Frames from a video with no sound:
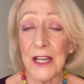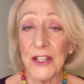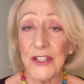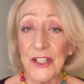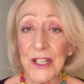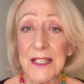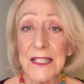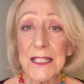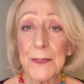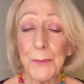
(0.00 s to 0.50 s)

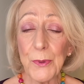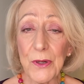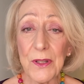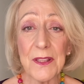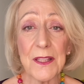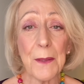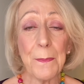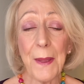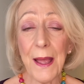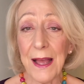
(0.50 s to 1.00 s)
Just
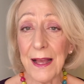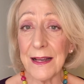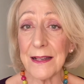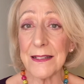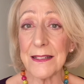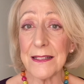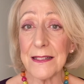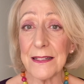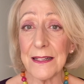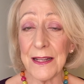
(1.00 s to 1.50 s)
put the
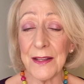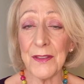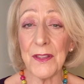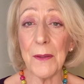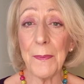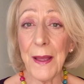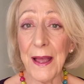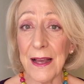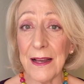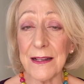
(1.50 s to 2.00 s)
past in the
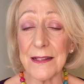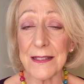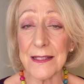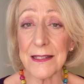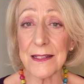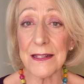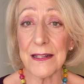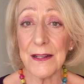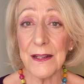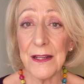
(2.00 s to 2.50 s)

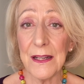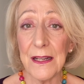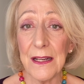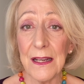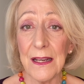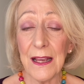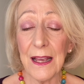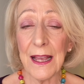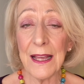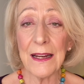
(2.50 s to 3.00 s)
past.
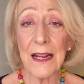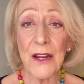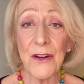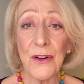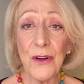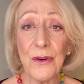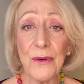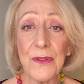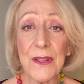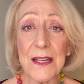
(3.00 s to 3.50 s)
And I
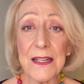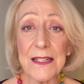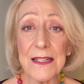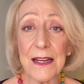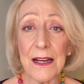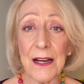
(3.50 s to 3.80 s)
know that,